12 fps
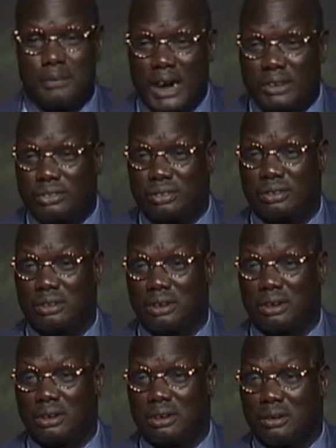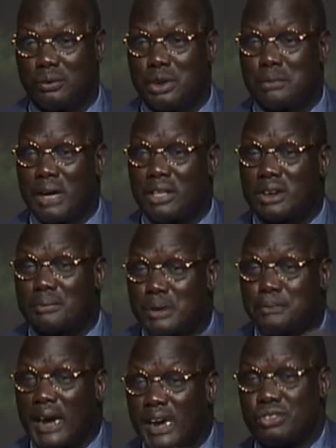us, we must
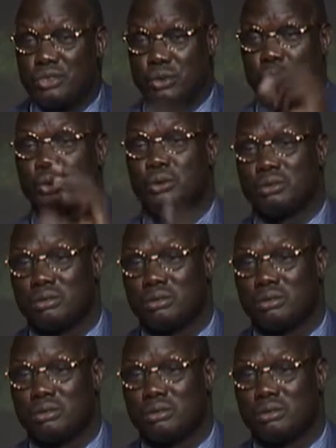rebaptize you,